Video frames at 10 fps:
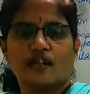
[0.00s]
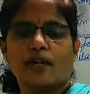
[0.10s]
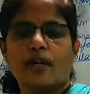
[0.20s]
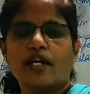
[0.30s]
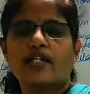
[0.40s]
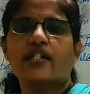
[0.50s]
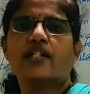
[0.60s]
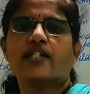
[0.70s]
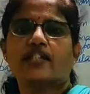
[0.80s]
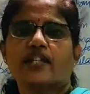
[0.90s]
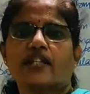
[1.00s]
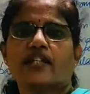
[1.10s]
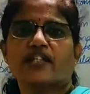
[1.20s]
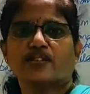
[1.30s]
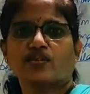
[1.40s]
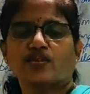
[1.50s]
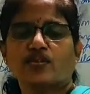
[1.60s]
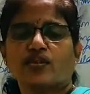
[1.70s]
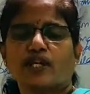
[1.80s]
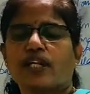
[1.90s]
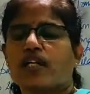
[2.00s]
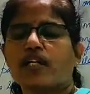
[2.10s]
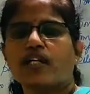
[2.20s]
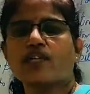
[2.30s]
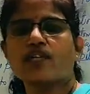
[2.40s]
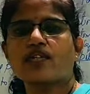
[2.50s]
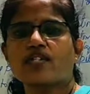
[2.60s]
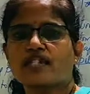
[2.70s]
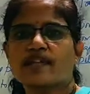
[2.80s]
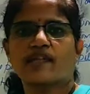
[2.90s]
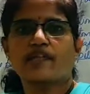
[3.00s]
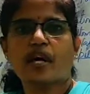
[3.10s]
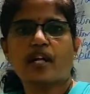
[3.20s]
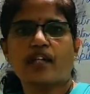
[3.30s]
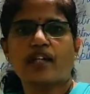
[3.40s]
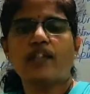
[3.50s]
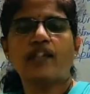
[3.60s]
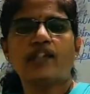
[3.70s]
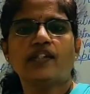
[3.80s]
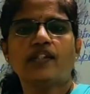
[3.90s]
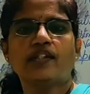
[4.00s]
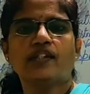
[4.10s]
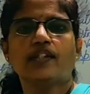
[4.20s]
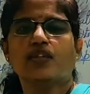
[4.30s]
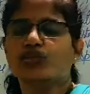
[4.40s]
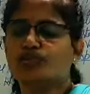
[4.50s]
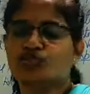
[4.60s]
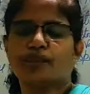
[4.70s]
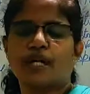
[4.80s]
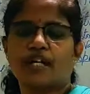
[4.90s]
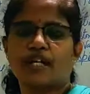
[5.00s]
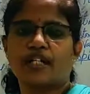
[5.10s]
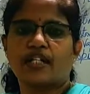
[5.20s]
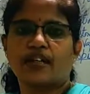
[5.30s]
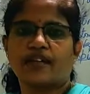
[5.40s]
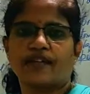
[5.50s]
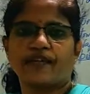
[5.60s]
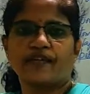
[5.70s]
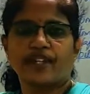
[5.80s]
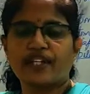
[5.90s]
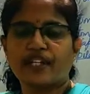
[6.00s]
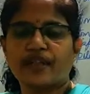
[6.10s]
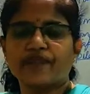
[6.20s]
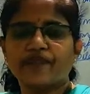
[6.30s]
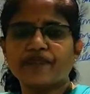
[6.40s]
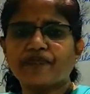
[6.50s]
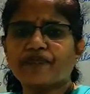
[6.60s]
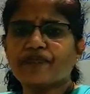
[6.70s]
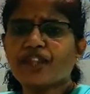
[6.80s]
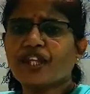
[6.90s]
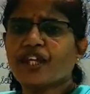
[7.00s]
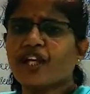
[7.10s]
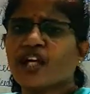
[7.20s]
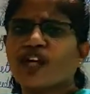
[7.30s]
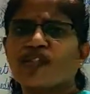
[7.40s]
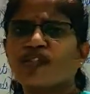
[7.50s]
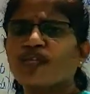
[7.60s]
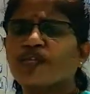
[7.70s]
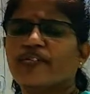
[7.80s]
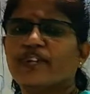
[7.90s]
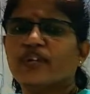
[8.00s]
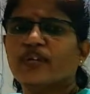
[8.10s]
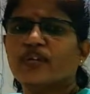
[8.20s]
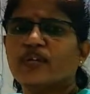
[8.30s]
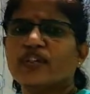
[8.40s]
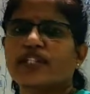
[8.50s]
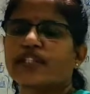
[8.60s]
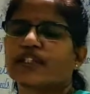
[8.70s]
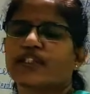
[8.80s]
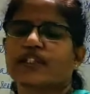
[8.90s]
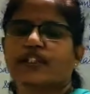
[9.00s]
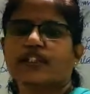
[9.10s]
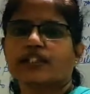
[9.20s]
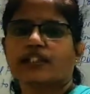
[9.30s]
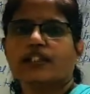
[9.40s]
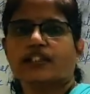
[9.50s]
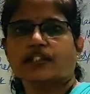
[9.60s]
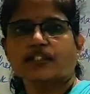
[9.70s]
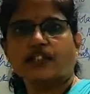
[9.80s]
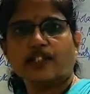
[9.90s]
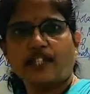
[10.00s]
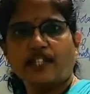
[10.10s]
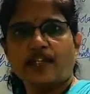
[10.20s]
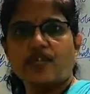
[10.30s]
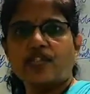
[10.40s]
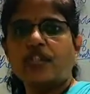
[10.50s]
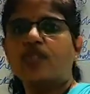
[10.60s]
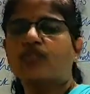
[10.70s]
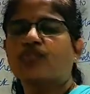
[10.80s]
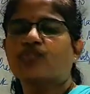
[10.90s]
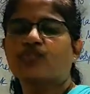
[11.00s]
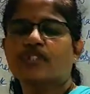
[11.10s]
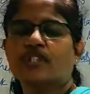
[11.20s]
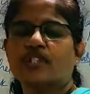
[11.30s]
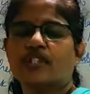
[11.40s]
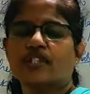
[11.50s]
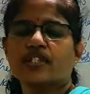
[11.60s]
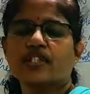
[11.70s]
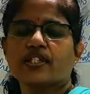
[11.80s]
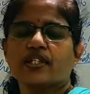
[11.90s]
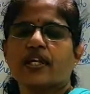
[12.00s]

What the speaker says: Carbon dioxide is taken in through stomata and oxygen is given back in through stomata itself. Right? Food, we know that it is synthesized in the leaves through photosynthesis,